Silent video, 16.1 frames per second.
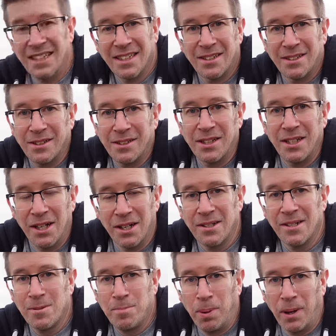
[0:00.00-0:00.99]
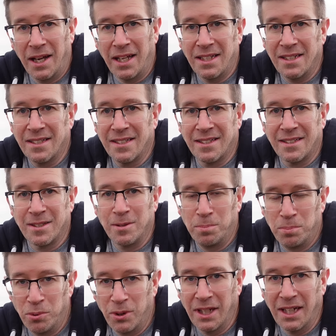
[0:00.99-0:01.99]
such a nice place to
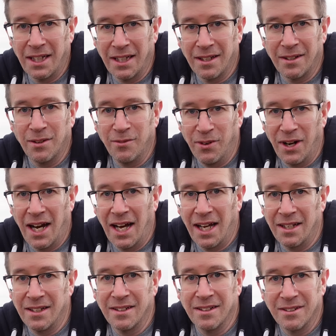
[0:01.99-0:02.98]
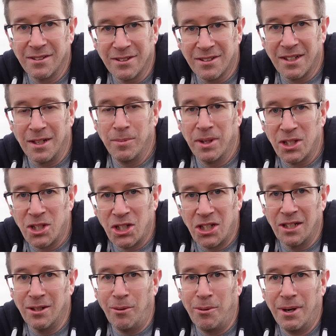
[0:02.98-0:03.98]
bring the van and just come and
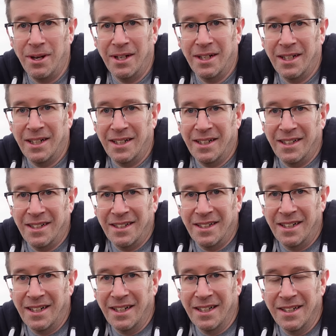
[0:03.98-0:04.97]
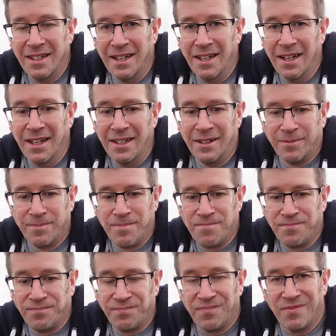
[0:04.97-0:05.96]
chill. And
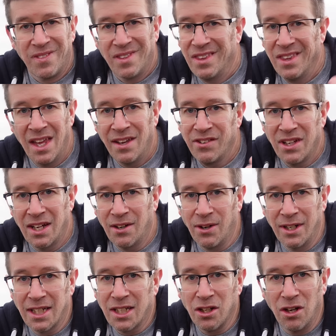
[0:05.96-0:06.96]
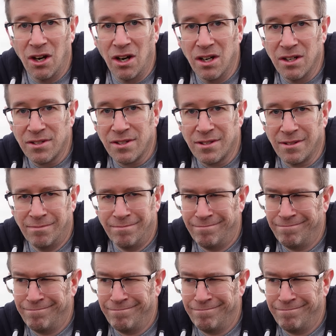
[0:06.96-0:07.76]
never hear any cars.